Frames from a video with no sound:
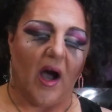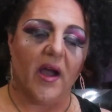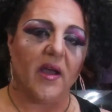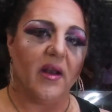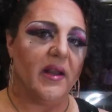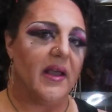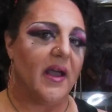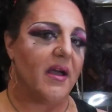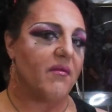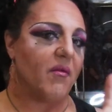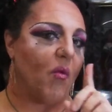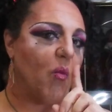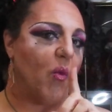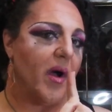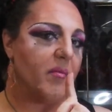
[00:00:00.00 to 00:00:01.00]
I only
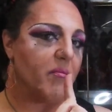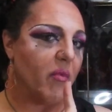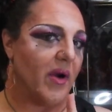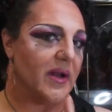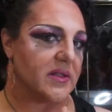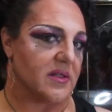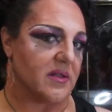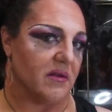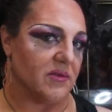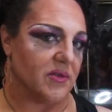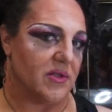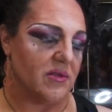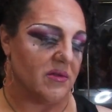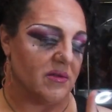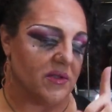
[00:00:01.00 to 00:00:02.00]
have one Bratz
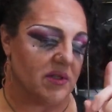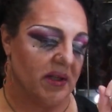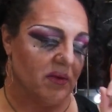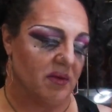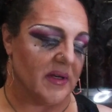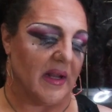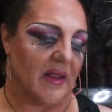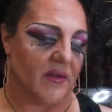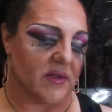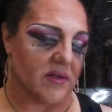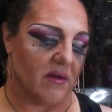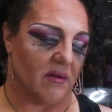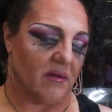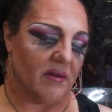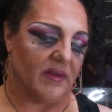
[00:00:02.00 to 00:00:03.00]
doll too. So they're another
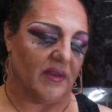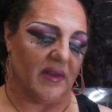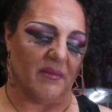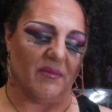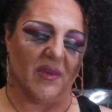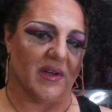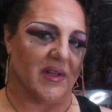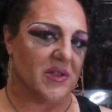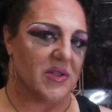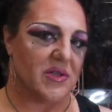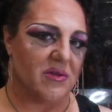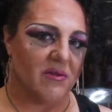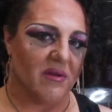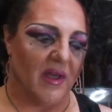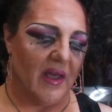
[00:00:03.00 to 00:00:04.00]
doll that I'm not
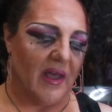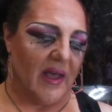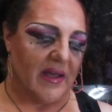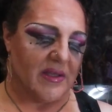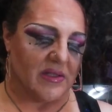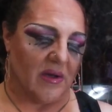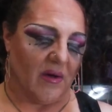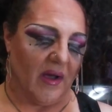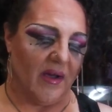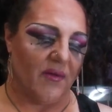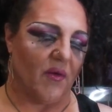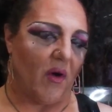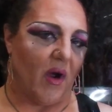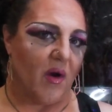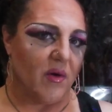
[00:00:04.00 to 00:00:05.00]
into. So I
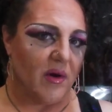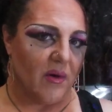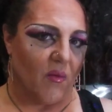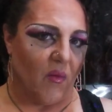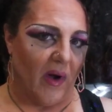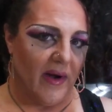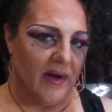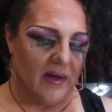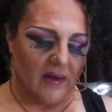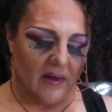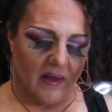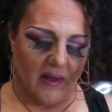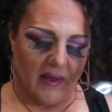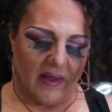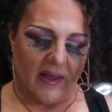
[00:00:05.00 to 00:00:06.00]
have only one.
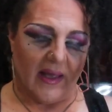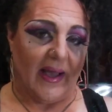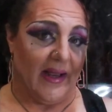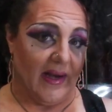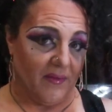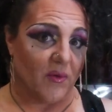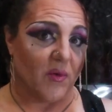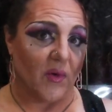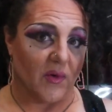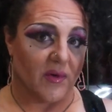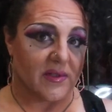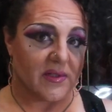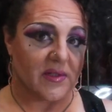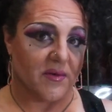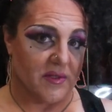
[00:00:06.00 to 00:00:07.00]
And of
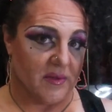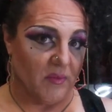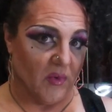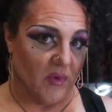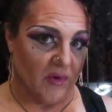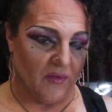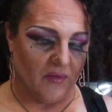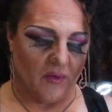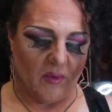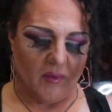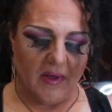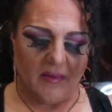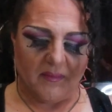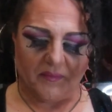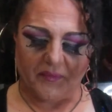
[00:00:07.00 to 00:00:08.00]
course, Chris bought it for
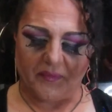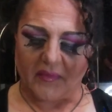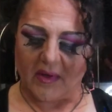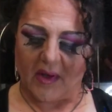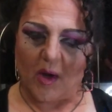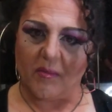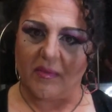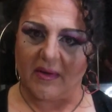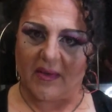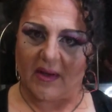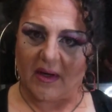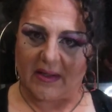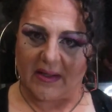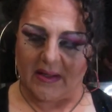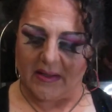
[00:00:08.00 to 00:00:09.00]
me, hoping
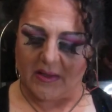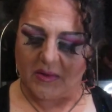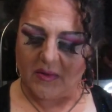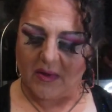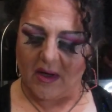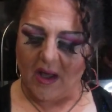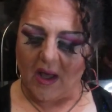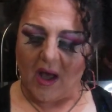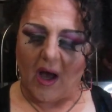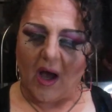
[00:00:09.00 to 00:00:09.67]
that I'd get into it.